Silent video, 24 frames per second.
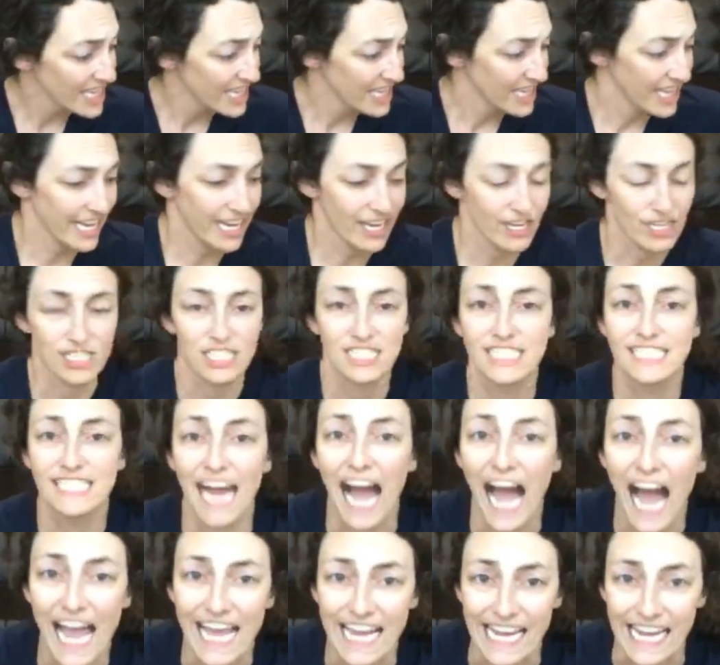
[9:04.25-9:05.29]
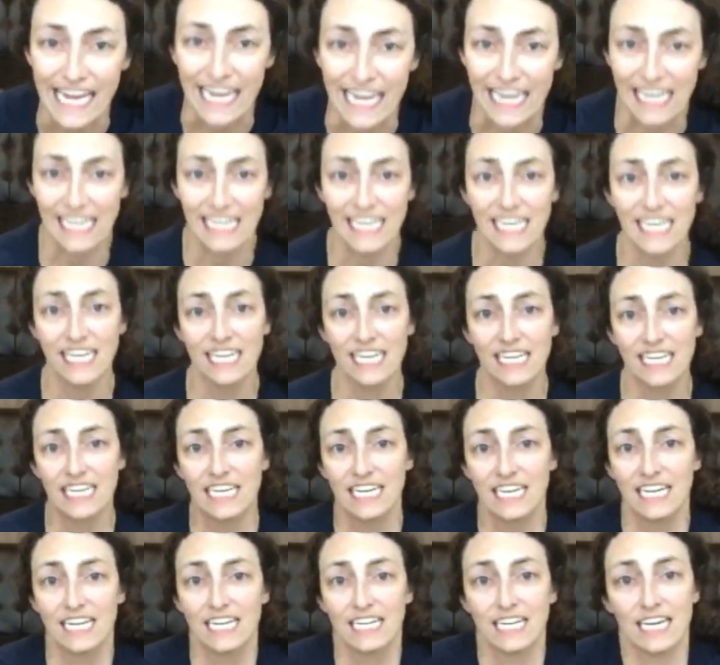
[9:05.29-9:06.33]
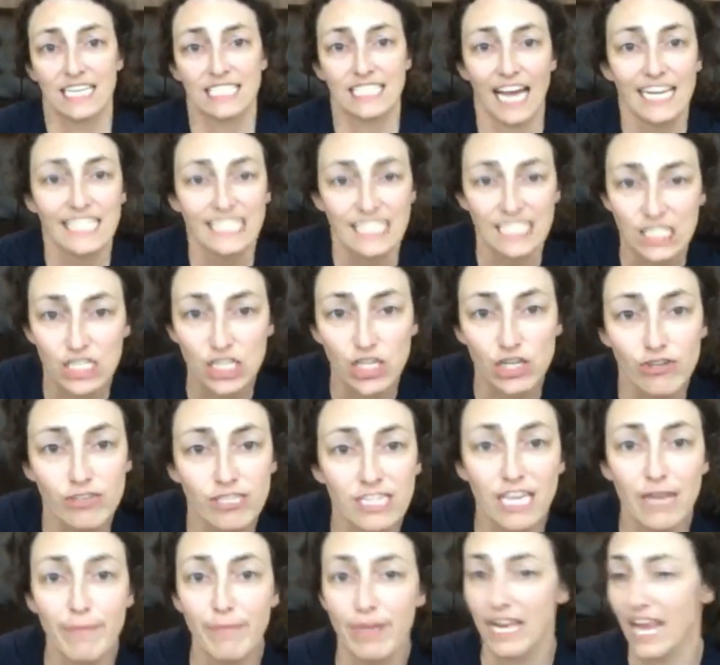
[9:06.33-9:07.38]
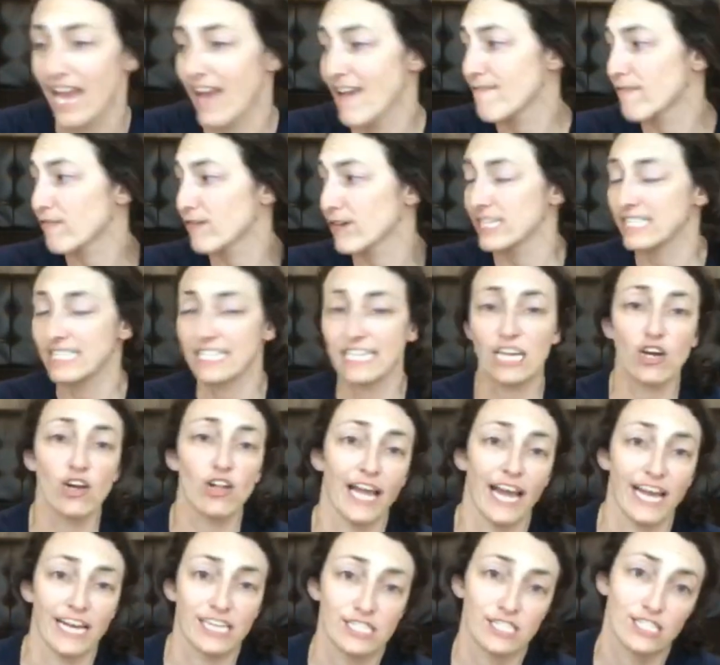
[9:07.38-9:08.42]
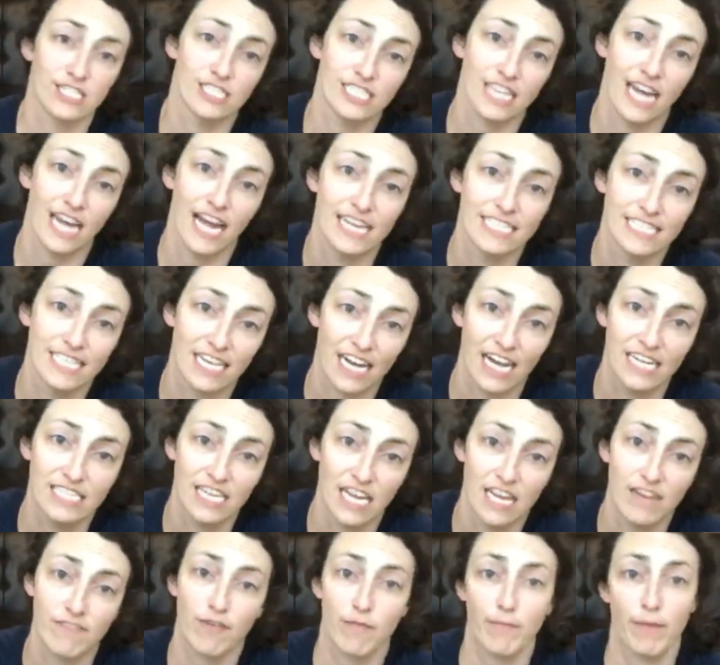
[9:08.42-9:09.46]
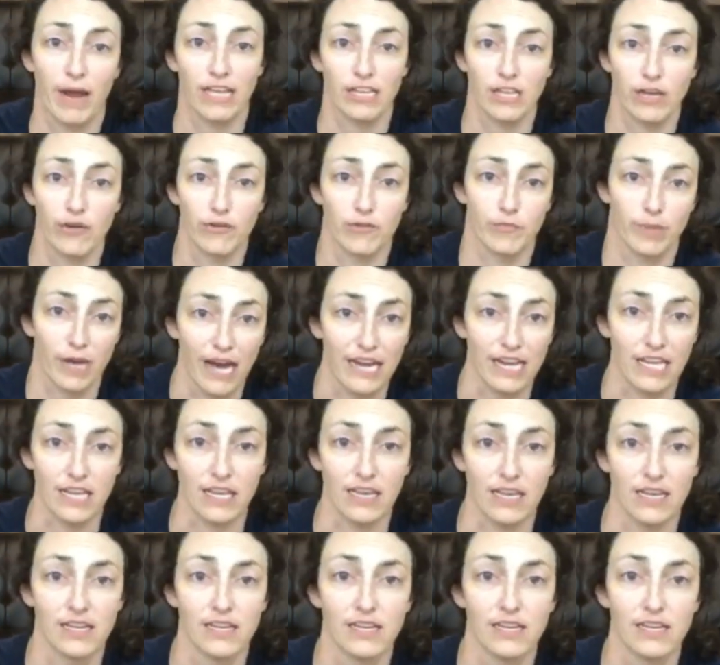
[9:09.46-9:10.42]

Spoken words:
They are dying. Because I just used them in every single exercise that I did for my lower body.